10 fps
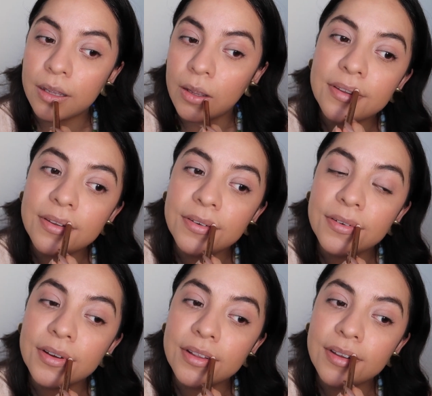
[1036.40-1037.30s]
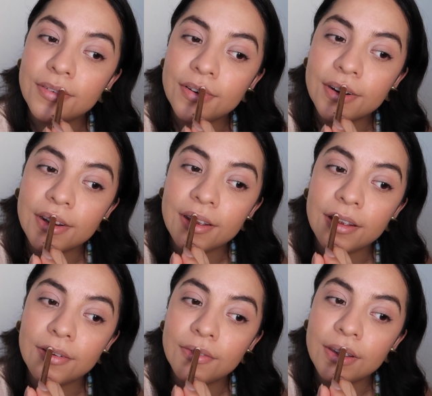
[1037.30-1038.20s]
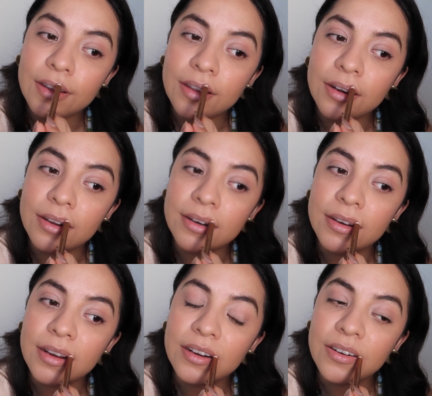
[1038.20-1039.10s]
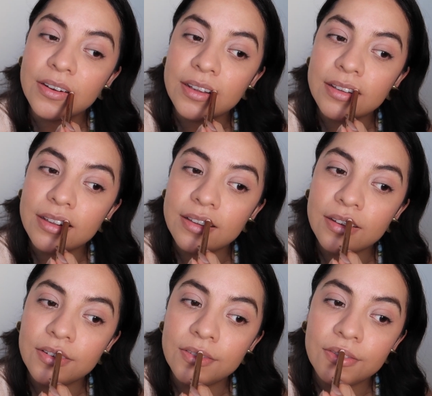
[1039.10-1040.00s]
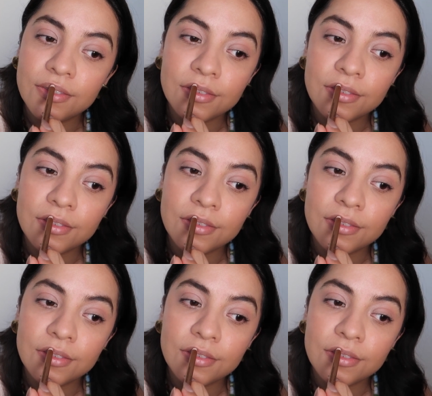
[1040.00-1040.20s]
This is a really pretty pinky nude shade for my skin tone.